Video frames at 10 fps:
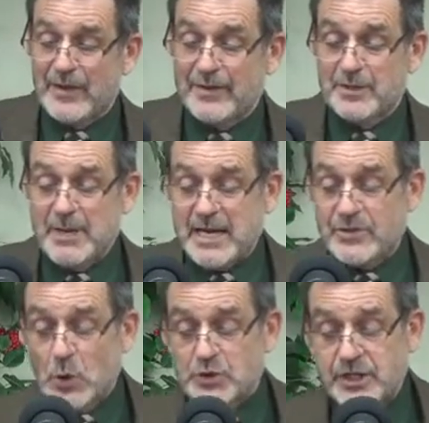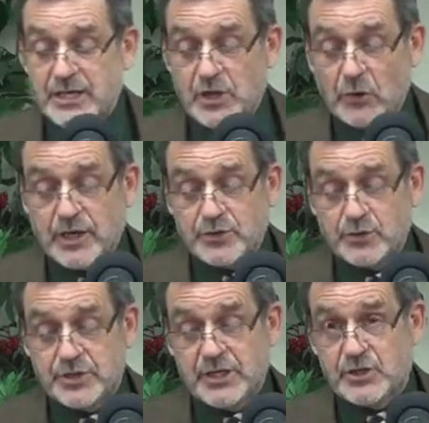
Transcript: To me, those things are interesting